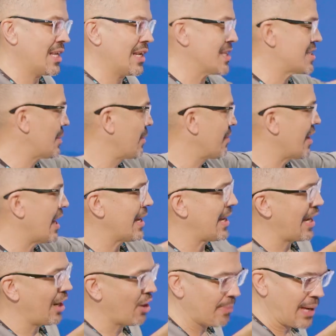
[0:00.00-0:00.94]
in it. So we've got
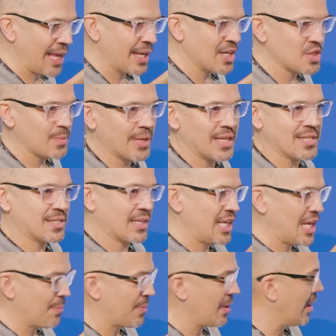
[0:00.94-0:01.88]
air management to
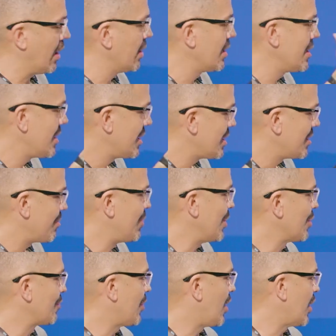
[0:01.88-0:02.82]
keep the
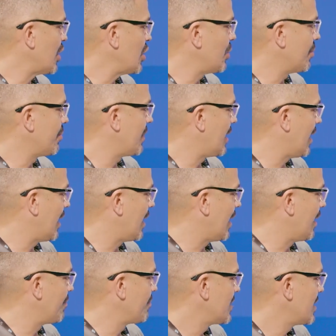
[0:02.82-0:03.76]
build volume
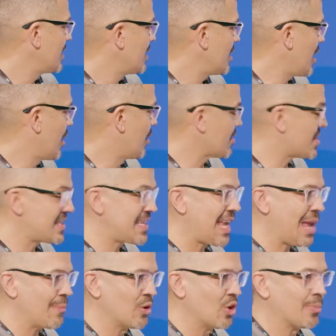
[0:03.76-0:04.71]

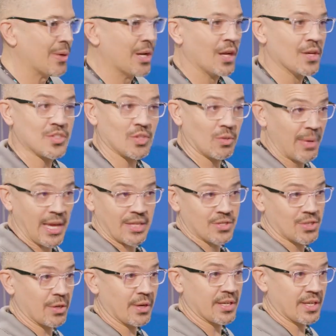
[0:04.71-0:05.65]
stable, but also make
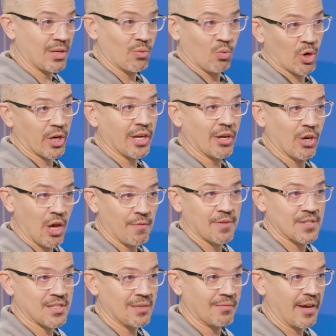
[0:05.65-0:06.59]
sure it can work in an
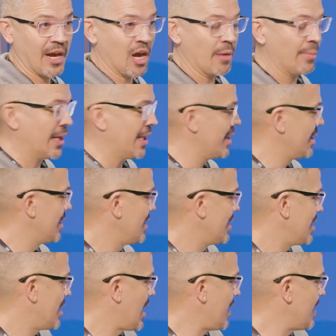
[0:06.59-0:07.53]
office environment.
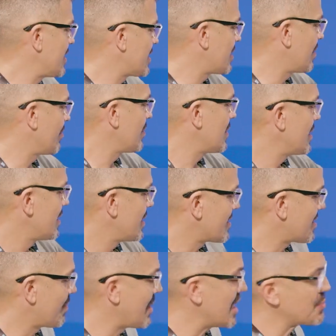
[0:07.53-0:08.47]
And then some
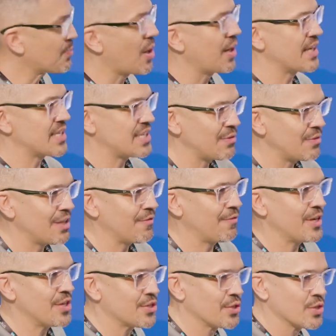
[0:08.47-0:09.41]
nice productivity
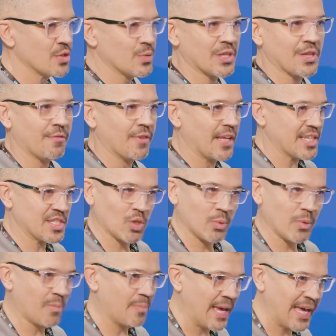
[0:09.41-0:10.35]
features with a
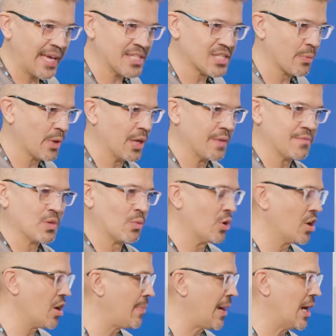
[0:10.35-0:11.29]
flexible bed, so we don't have to
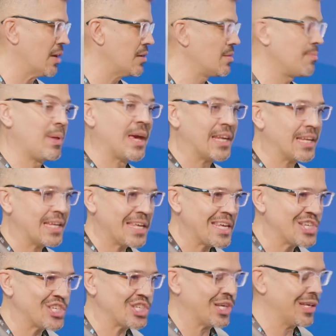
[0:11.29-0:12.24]
worry about bed
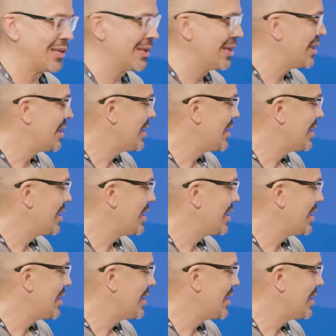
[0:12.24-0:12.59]
adhesion.